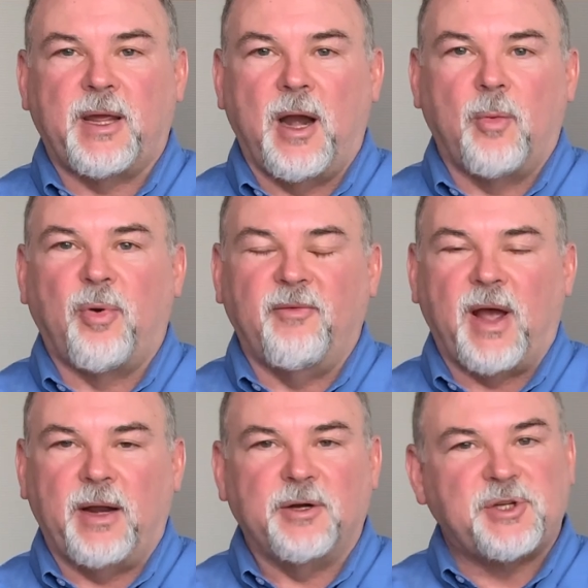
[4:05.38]
care
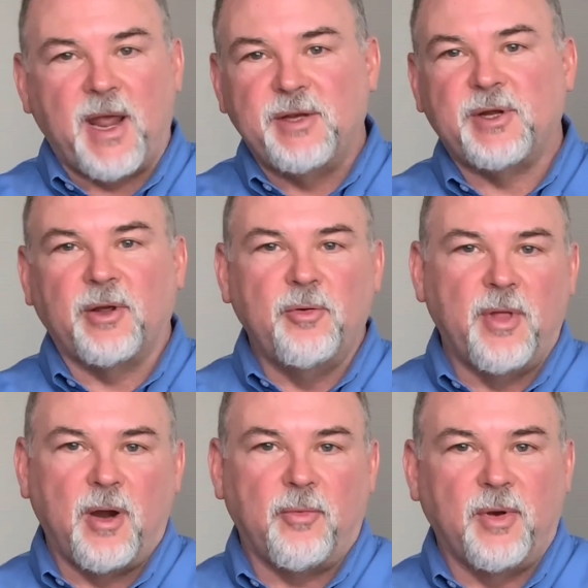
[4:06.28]
provider, changing who
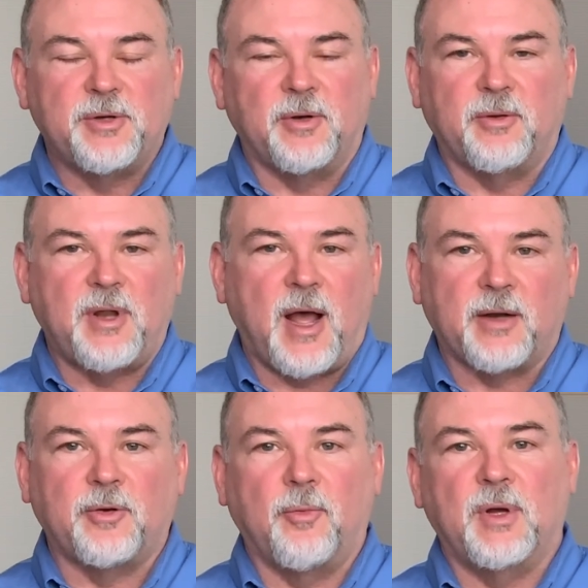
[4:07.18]
their original
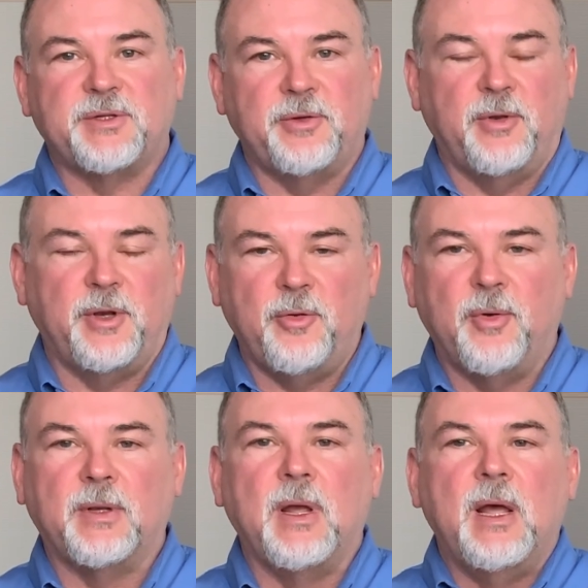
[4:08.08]
doctor was to a new
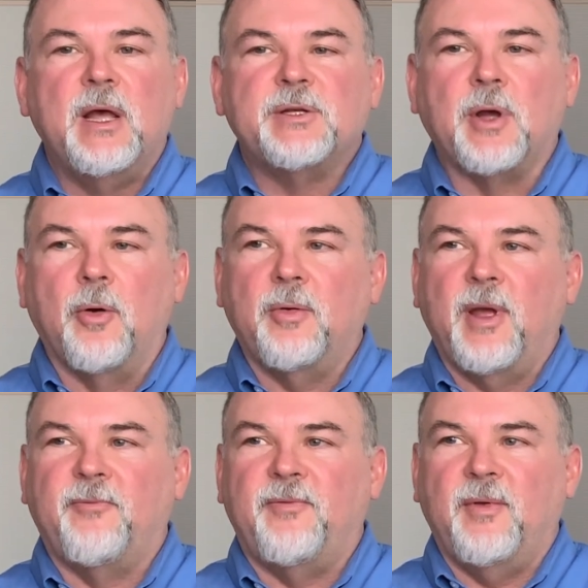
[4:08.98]
one. So
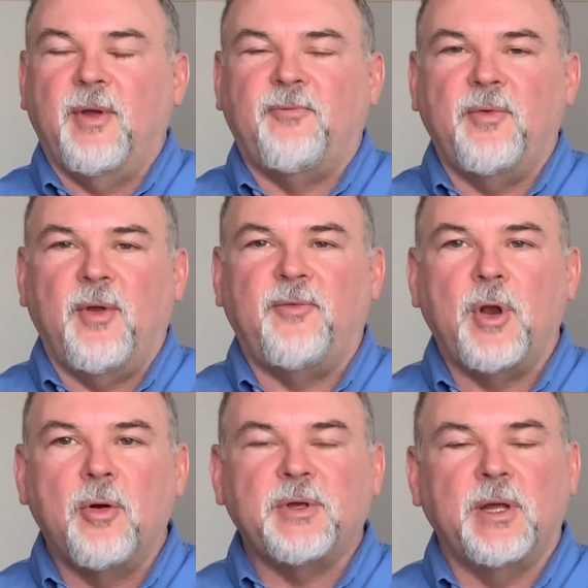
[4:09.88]
if you
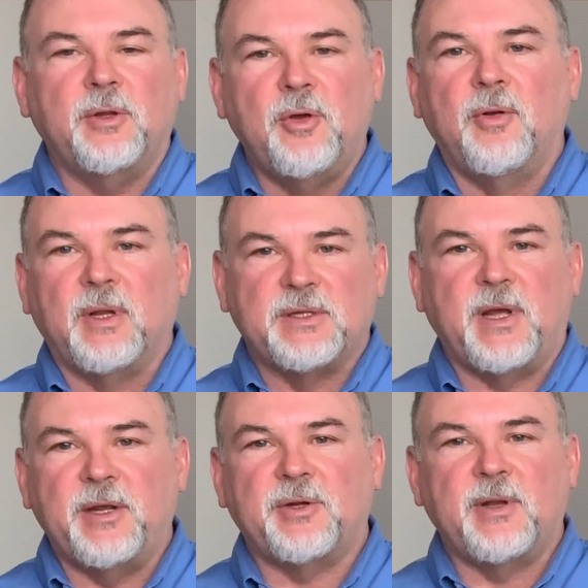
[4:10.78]
don't get
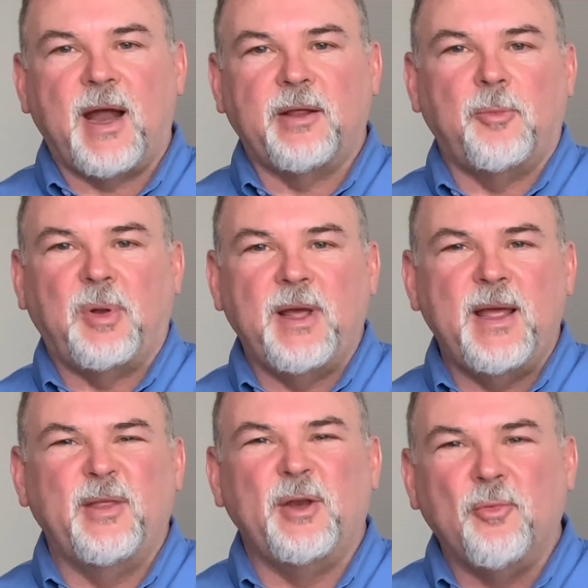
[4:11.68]
utilization out of the
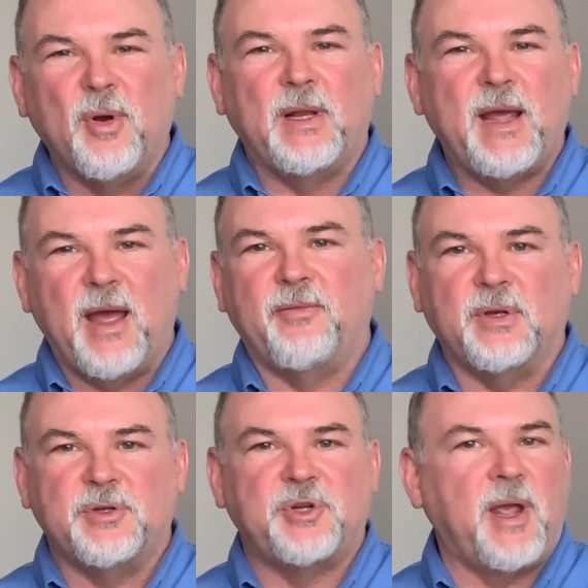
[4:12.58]
plan, then you really
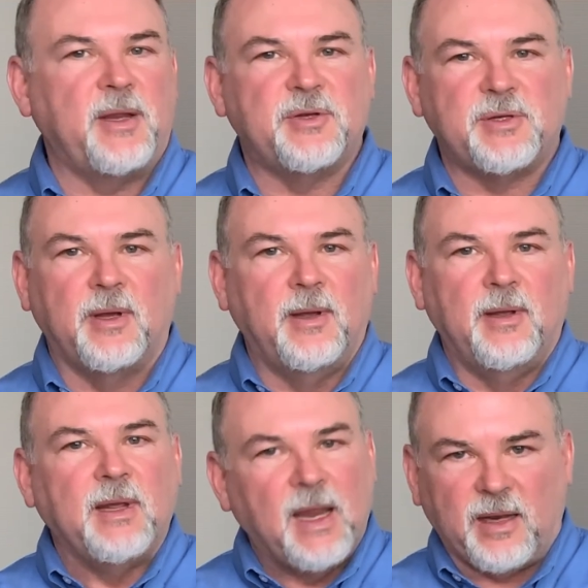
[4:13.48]
haven't changed
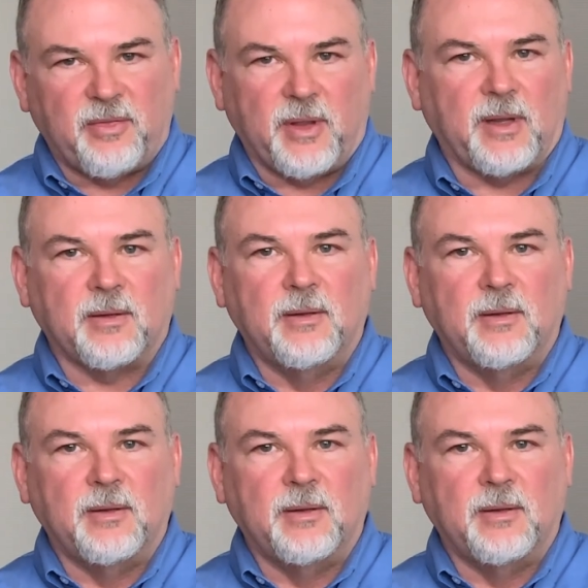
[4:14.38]
anything